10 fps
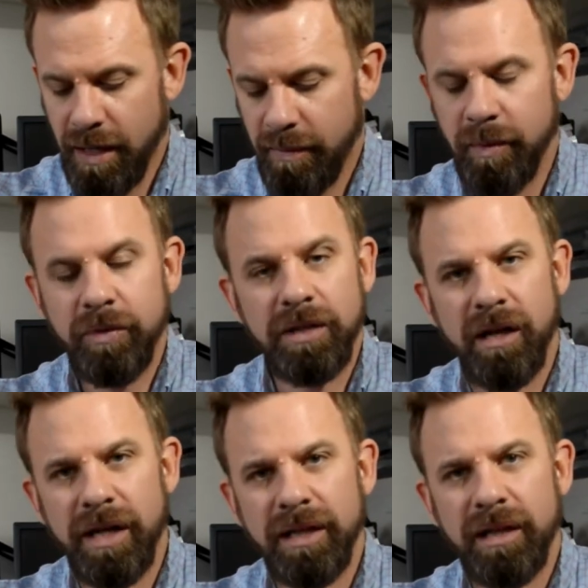I'm able to
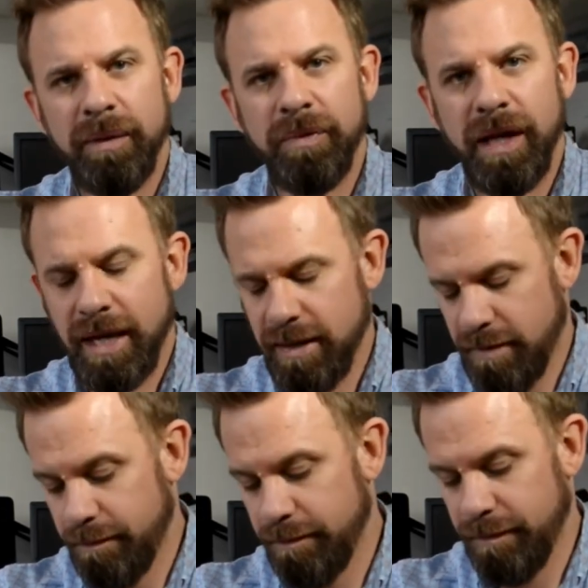unclip that.
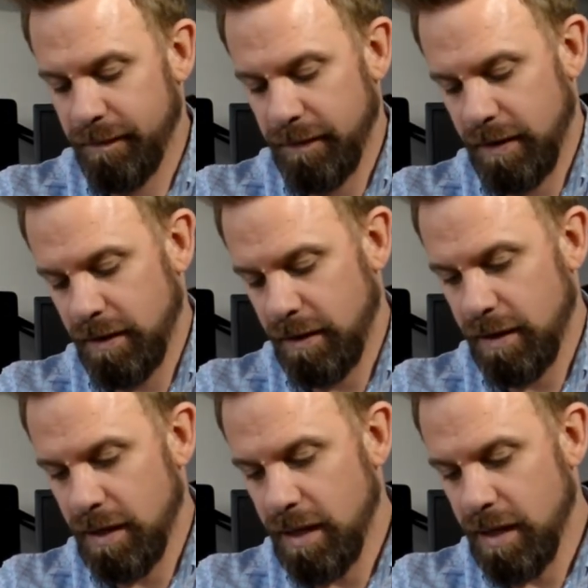
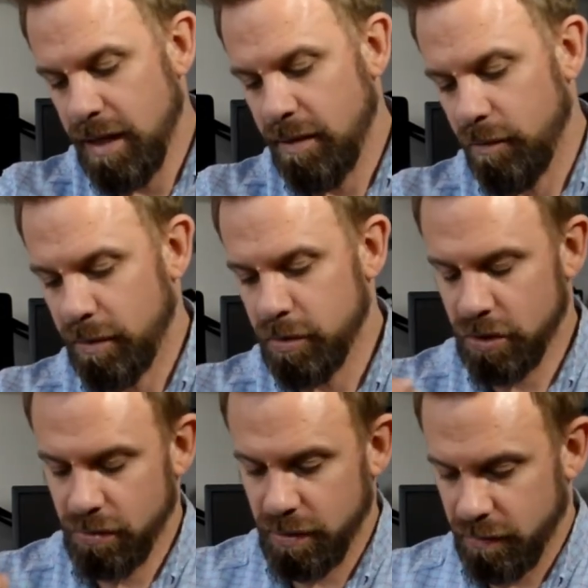And when I'm
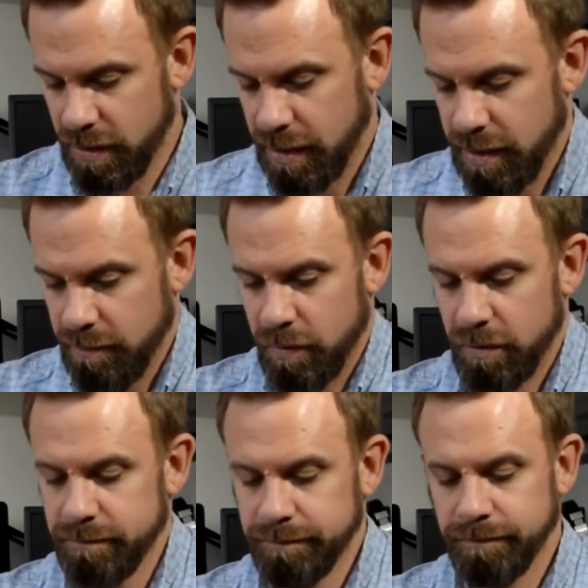shooting with the
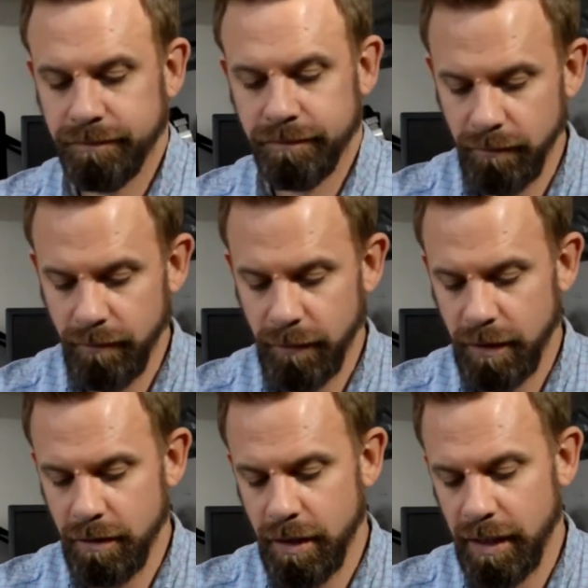gimbal,
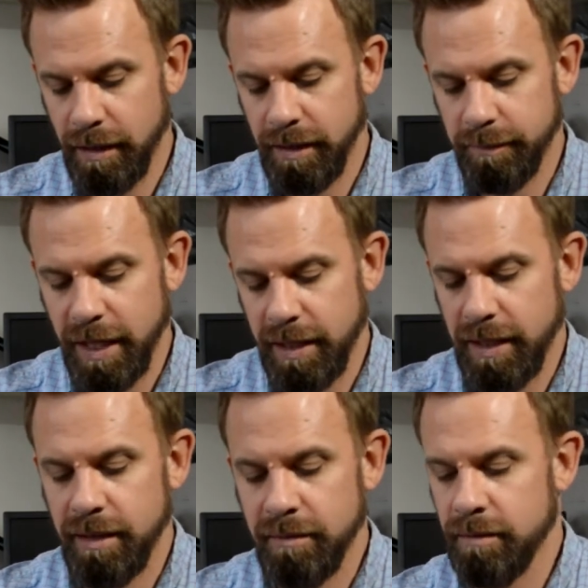I can clip that
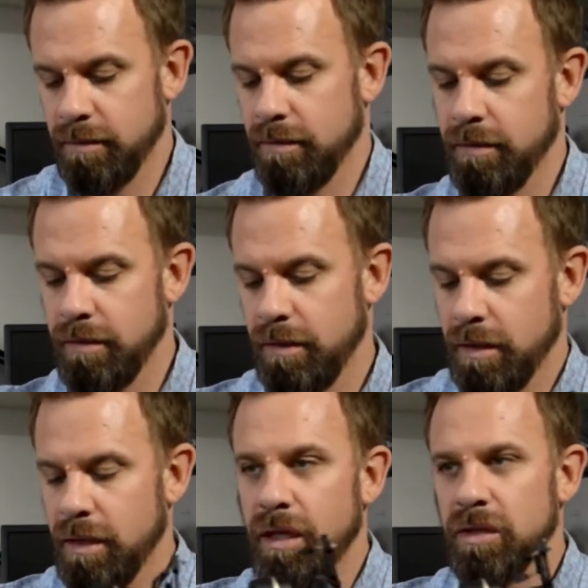in
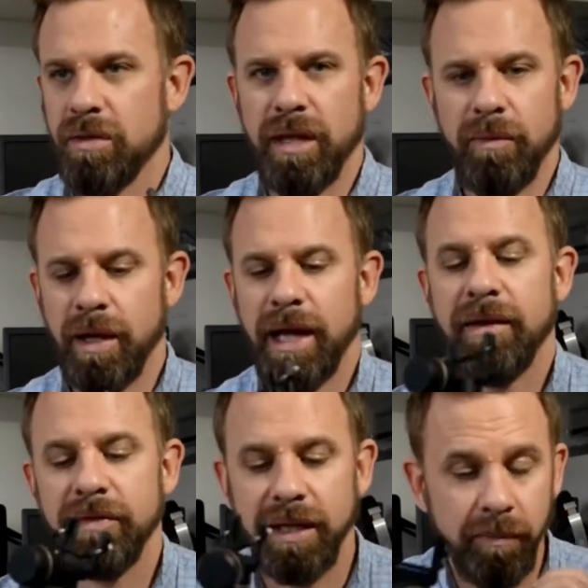so that when I
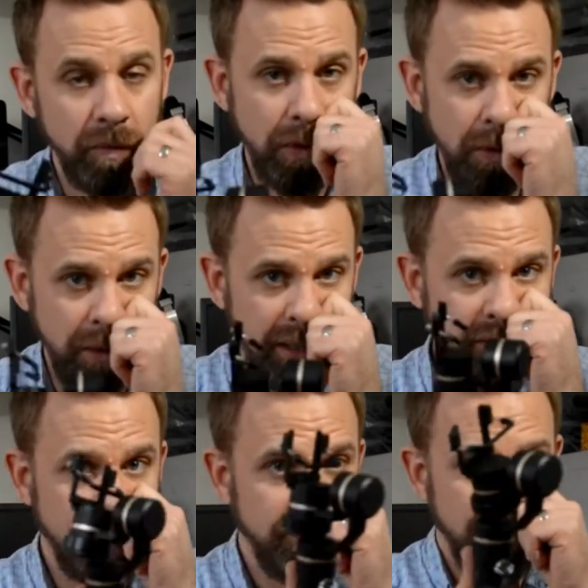have the gimbal going and
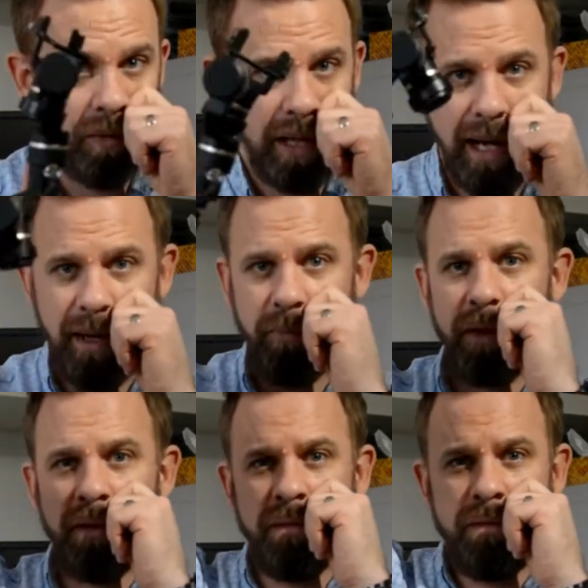if something were to
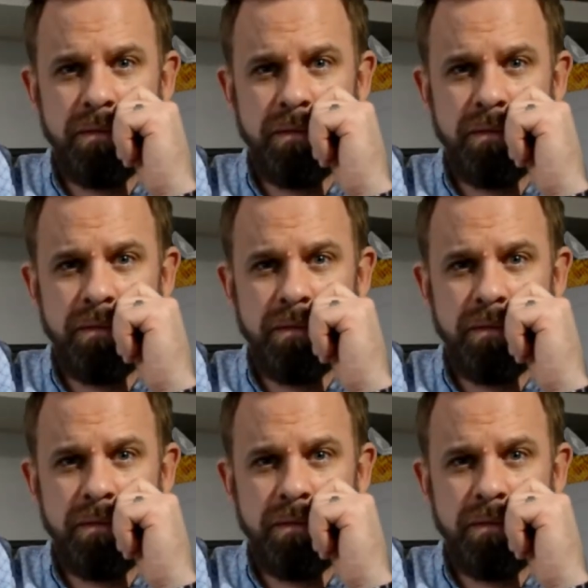happen,